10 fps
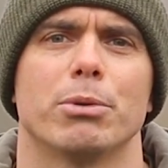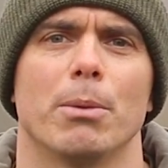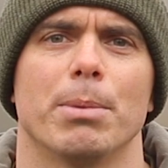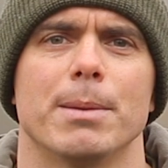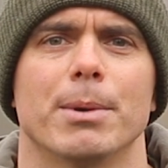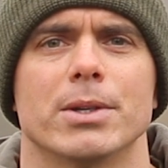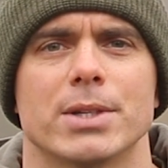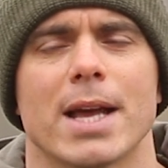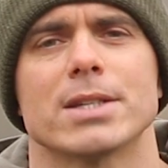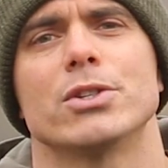properly because
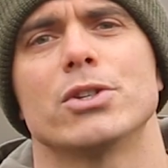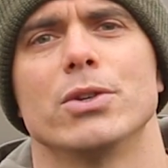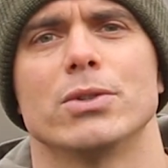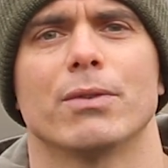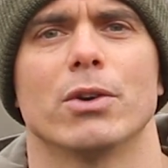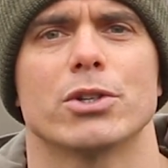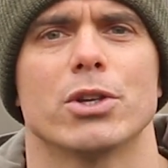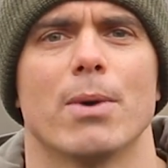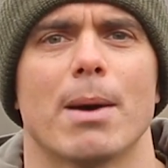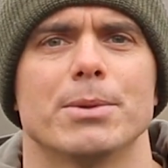Gaz and Shoes have got to
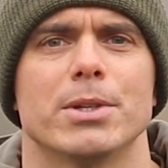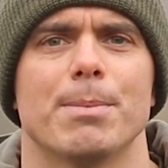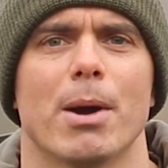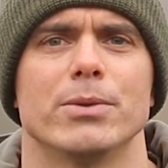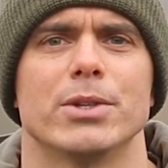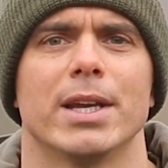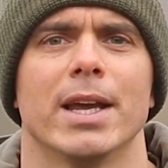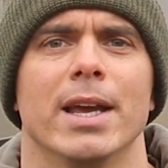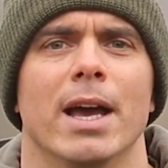shoot up and see Bonesy